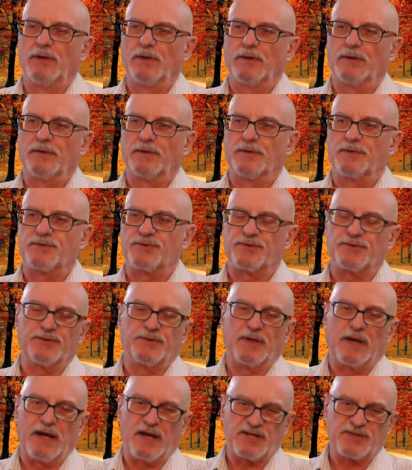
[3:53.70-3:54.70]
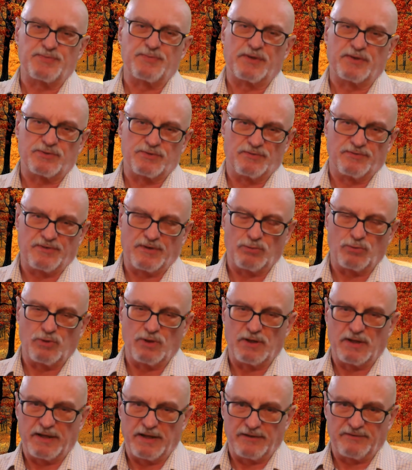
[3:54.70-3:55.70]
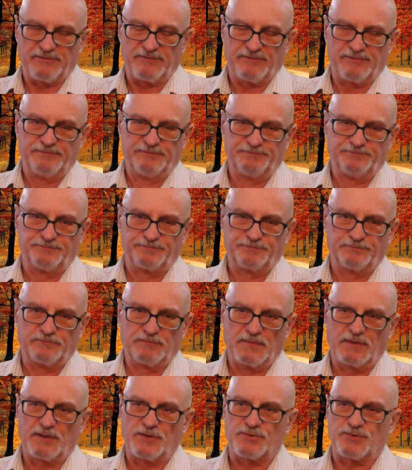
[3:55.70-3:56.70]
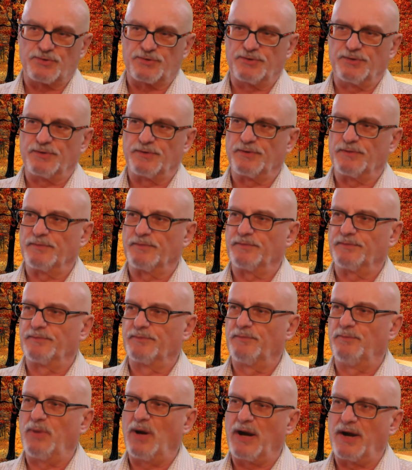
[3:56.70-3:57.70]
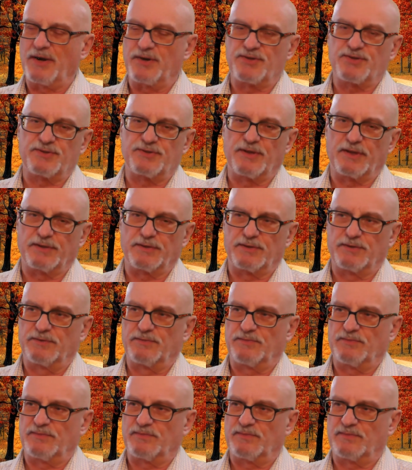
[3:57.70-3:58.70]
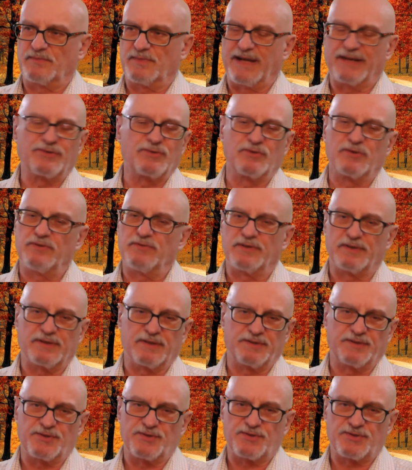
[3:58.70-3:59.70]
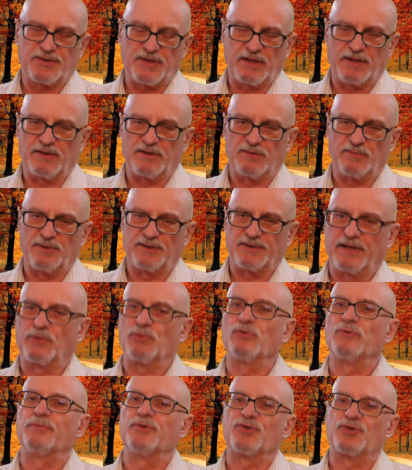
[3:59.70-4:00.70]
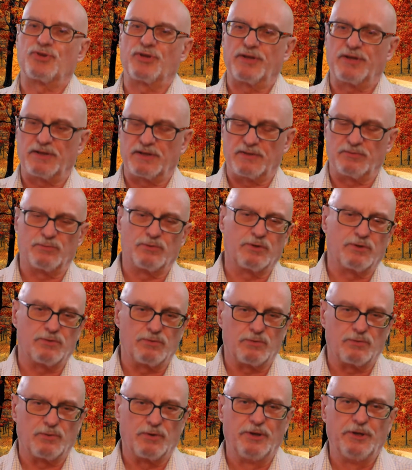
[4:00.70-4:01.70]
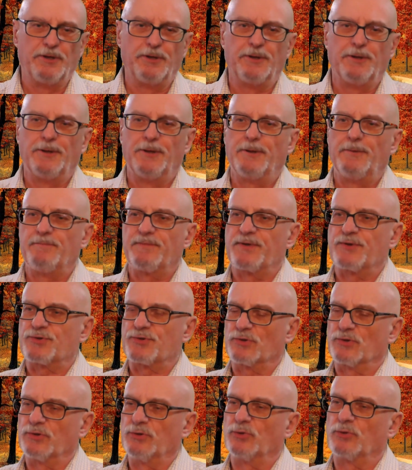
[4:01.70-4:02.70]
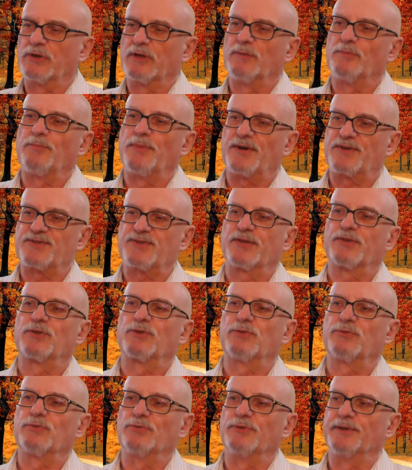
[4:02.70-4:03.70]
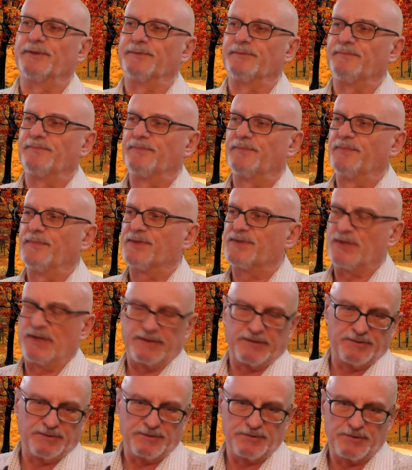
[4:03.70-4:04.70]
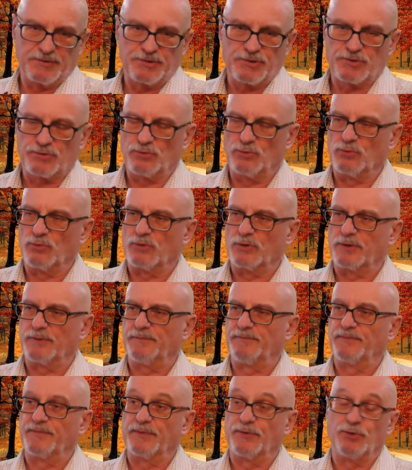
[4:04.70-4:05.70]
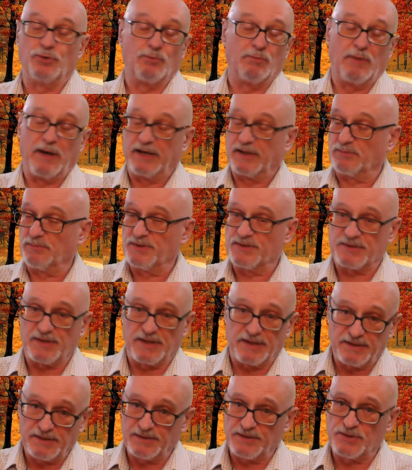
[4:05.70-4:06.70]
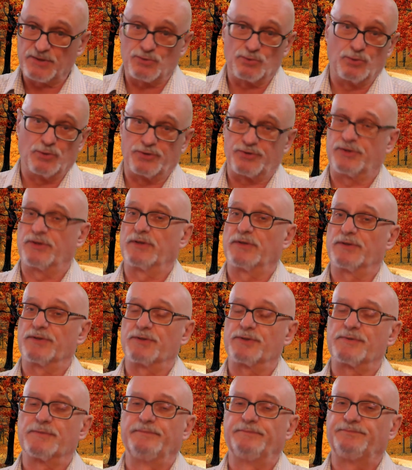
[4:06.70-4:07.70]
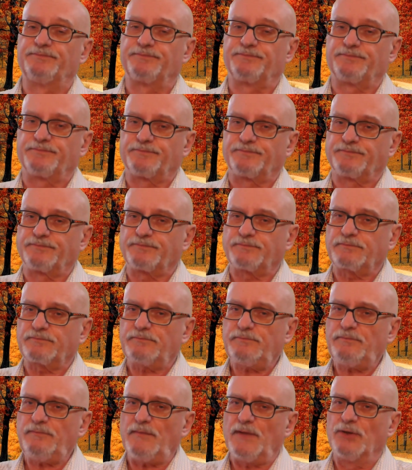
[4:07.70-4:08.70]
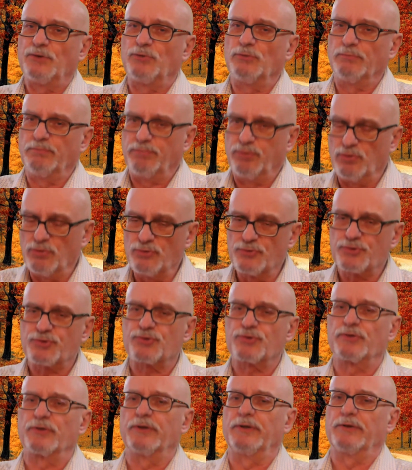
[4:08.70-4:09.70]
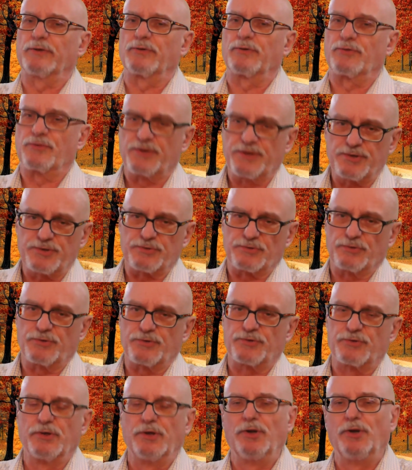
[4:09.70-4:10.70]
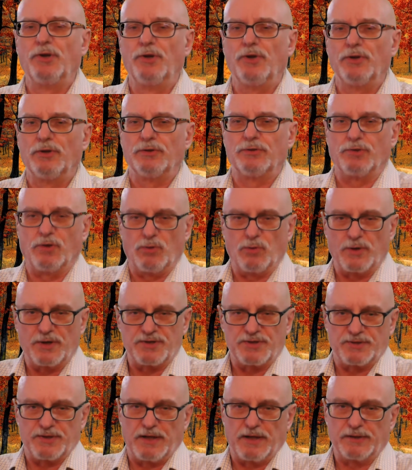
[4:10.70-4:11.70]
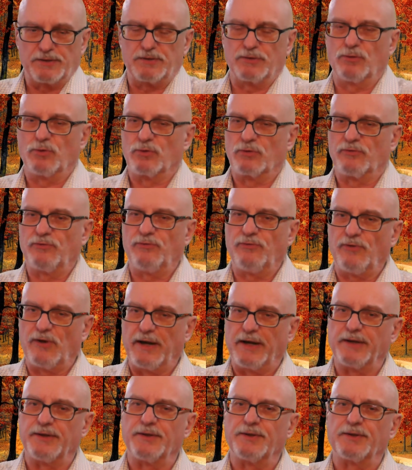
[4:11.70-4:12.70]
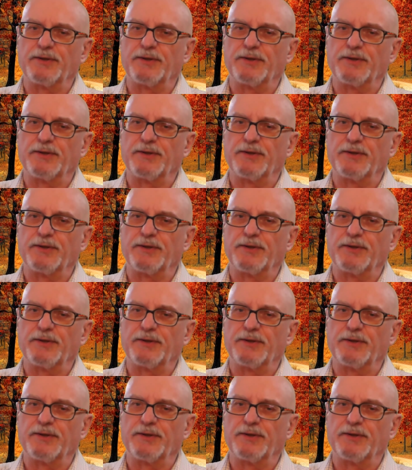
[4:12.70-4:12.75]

certain aspects of our life, certain parts that I don't even understand, but I be sharing them with you so you can pass that to the scientists, or you might be scientists watching this, to push your research towards that, or find